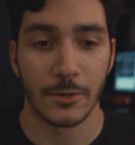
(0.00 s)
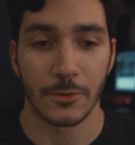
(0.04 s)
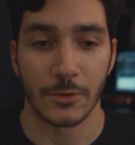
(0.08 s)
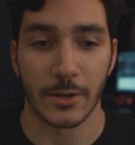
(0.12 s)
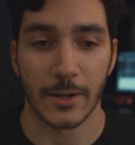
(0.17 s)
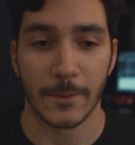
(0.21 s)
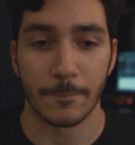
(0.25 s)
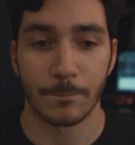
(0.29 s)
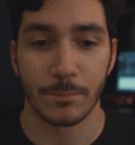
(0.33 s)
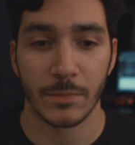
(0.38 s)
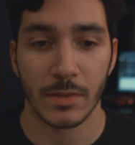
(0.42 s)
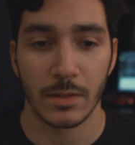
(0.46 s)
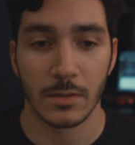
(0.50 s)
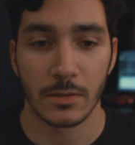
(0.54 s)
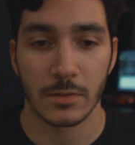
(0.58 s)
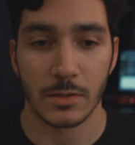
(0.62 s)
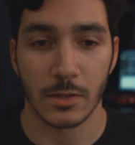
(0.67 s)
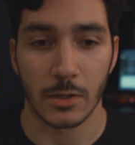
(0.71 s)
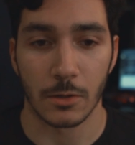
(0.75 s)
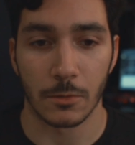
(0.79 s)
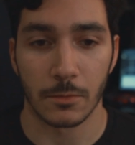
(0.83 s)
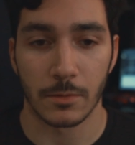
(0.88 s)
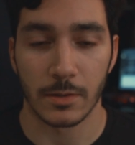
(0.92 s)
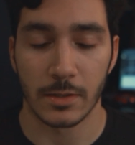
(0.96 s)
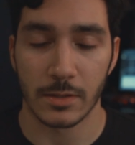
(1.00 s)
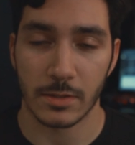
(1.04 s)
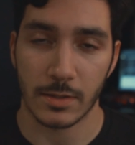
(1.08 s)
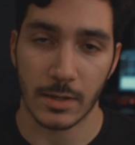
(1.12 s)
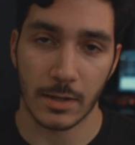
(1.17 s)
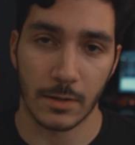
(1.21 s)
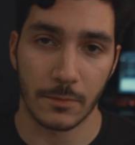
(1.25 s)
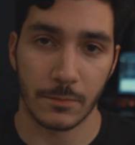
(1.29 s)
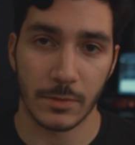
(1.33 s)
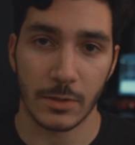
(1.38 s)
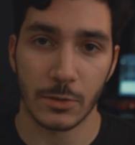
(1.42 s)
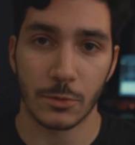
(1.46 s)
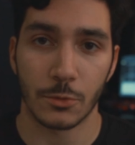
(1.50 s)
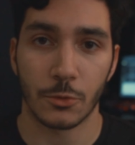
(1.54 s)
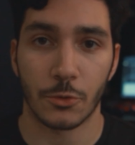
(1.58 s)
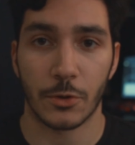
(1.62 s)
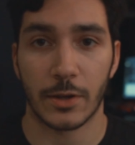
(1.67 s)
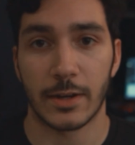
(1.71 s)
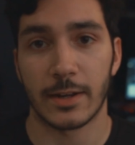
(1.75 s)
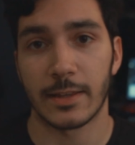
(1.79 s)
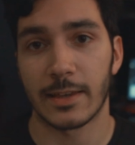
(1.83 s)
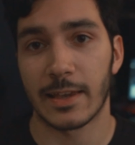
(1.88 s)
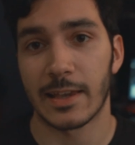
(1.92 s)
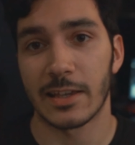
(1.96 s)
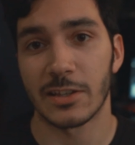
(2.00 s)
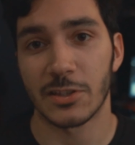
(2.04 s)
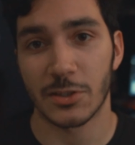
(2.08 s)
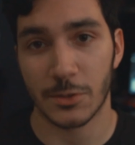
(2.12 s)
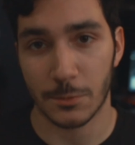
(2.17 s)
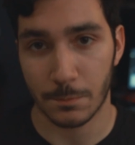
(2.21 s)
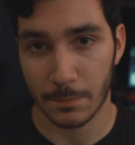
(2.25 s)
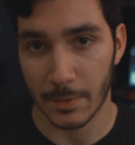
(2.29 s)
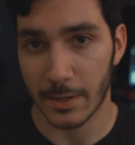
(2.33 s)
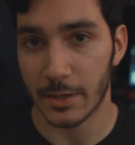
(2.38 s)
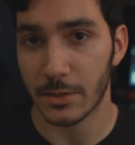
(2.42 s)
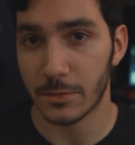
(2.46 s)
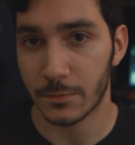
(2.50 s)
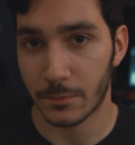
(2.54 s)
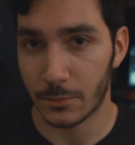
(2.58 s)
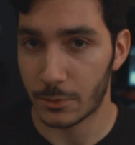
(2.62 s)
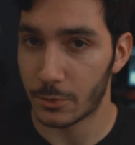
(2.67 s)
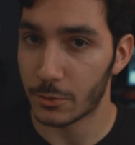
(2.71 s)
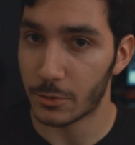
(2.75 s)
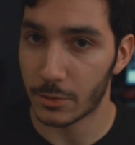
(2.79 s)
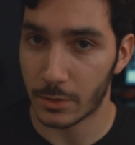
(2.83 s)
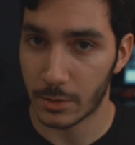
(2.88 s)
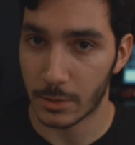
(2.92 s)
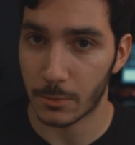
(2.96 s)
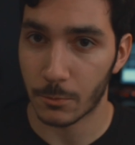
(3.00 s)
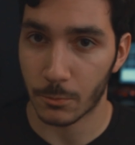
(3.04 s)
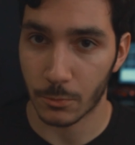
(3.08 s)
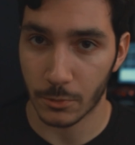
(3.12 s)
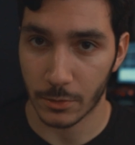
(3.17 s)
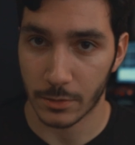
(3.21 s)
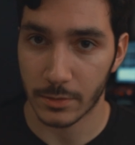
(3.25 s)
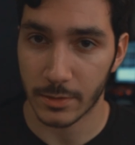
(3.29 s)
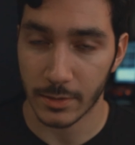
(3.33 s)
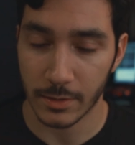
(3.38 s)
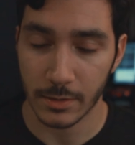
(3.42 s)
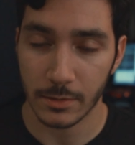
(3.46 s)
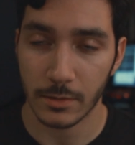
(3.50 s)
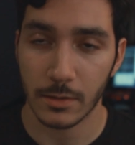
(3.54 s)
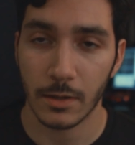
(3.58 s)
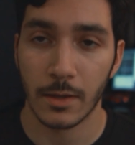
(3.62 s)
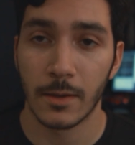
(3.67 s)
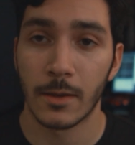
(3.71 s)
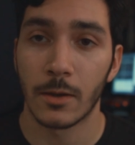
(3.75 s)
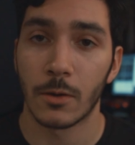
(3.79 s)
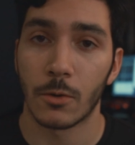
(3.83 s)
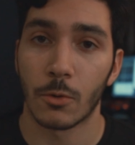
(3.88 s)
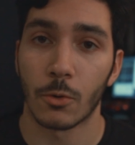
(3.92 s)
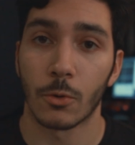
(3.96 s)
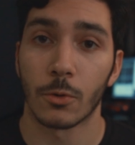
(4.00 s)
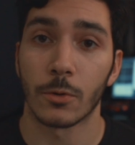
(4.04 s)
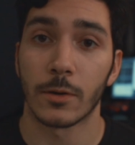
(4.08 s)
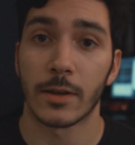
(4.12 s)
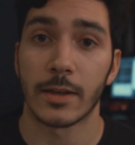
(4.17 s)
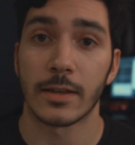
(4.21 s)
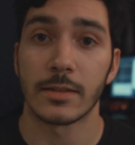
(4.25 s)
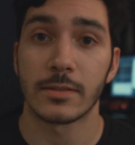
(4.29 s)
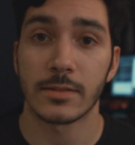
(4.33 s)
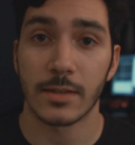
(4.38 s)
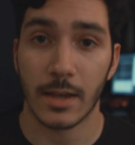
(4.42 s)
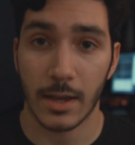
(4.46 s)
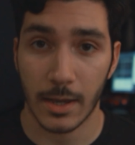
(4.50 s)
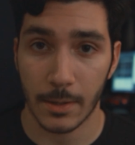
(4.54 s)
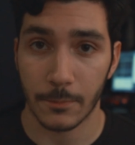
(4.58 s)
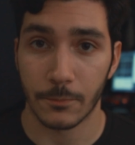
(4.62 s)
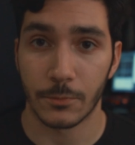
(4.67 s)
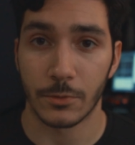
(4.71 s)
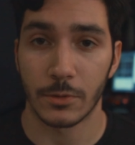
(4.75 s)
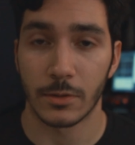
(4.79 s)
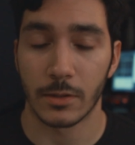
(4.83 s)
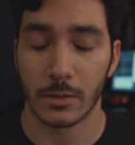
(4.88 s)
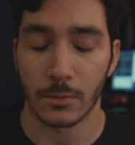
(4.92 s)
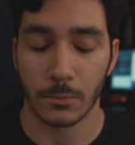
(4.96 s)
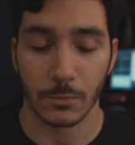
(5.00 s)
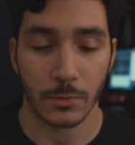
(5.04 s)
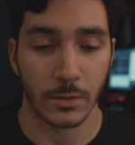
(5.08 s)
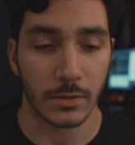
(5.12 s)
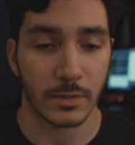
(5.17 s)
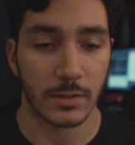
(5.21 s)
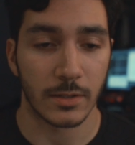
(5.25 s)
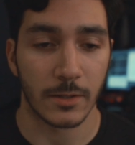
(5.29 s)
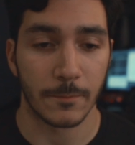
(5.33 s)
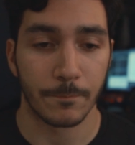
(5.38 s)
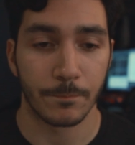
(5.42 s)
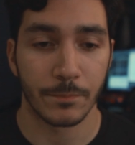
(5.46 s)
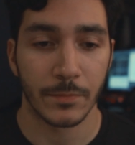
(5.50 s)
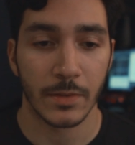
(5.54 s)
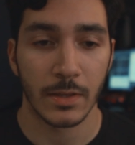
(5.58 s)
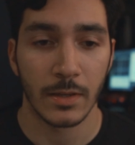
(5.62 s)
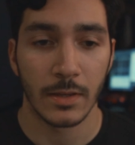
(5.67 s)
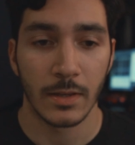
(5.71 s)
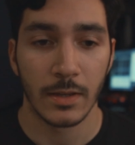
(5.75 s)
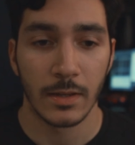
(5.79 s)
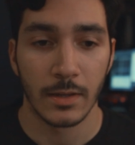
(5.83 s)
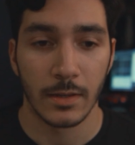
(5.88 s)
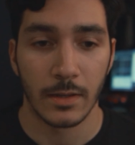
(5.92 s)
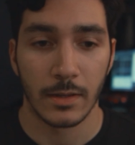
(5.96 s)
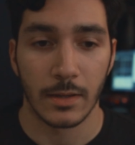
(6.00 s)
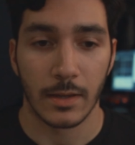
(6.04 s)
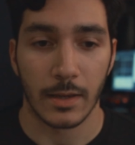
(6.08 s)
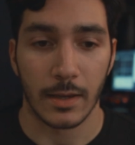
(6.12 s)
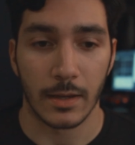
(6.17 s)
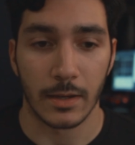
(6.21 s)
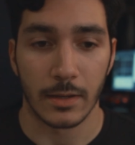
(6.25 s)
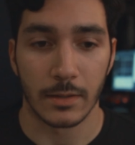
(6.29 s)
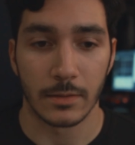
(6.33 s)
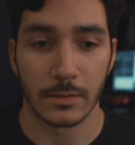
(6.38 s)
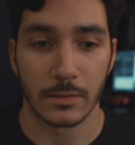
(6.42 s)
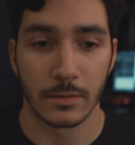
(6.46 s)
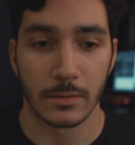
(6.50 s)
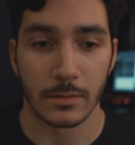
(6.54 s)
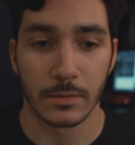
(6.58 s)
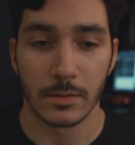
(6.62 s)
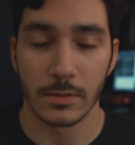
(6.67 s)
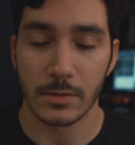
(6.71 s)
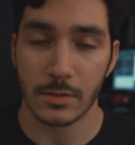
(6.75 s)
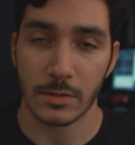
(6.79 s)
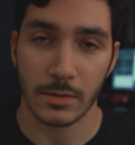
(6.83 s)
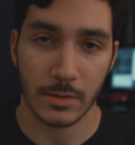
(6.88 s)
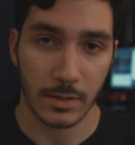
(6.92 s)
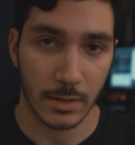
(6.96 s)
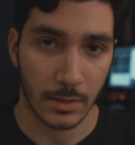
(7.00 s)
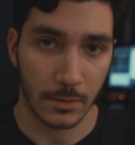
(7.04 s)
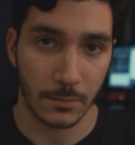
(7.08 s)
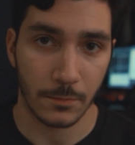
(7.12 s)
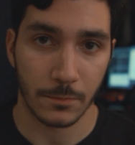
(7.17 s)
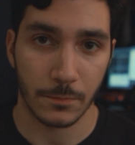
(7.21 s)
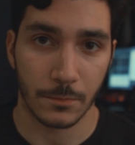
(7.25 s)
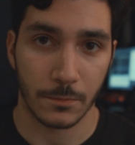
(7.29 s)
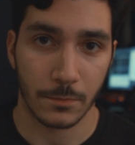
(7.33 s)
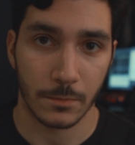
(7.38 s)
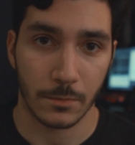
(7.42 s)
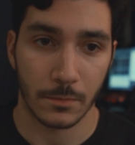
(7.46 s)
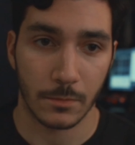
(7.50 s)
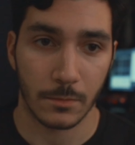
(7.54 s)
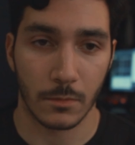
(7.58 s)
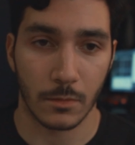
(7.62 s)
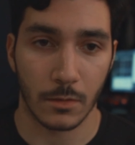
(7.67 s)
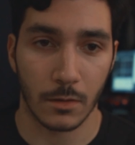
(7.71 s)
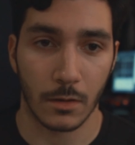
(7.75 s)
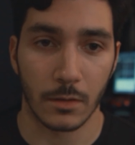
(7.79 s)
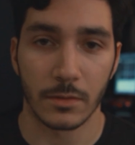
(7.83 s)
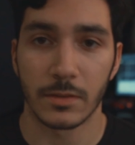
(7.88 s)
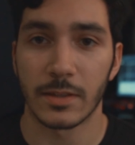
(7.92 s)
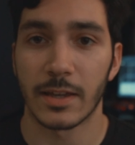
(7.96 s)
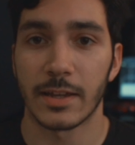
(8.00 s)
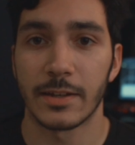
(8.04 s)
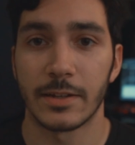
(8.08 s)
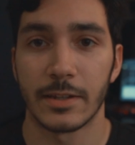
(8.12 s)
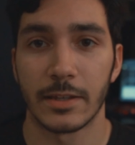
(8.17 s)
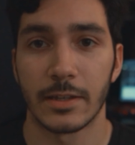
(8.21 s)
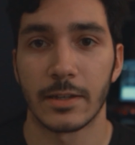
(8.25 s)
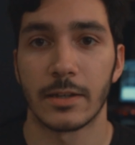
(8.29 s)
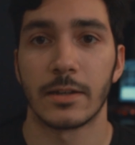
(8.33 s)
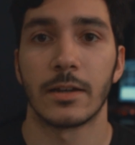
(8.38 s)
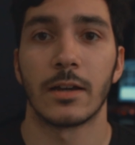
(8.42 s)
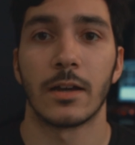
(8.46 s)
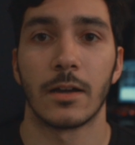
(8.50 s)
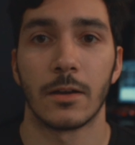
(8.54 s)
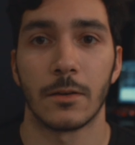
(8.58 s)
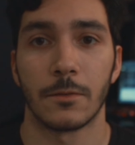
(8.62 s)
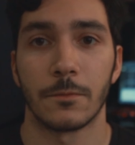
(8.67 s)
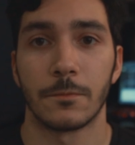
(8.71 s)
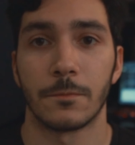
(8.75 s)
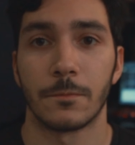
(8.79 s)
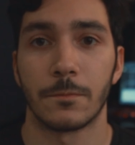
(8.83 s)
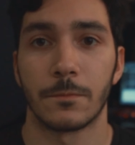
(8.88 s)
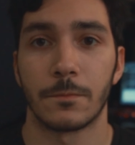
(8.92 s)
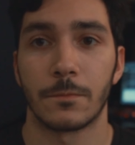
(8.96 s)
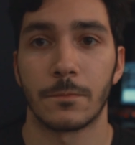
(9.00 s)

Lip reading: right? So it's kind of either creating a space for you to get work done or a time for you to get work done. And this is kind of on the idea of